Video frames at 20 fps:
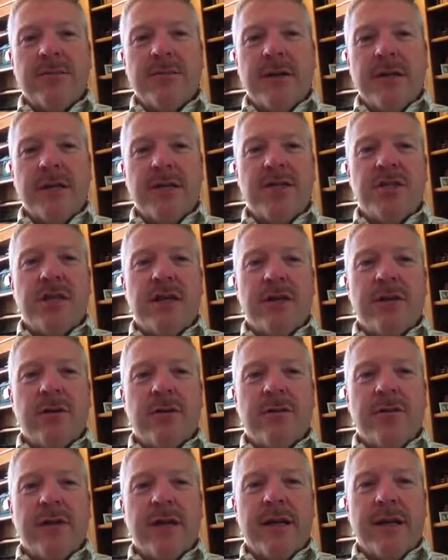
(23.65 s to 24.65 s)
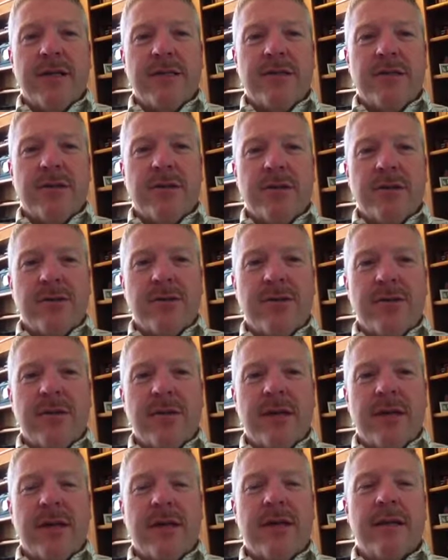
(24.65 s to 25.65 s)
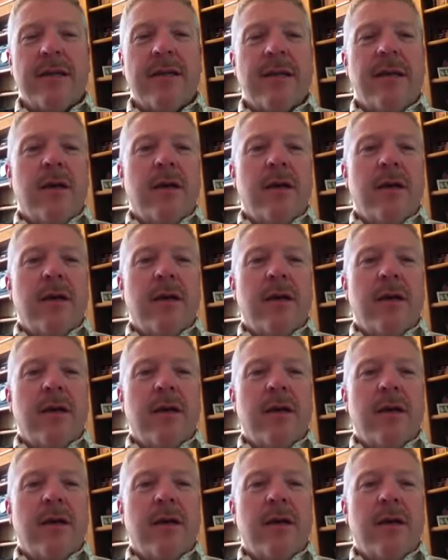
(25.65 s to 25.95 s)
money check over to escrow so that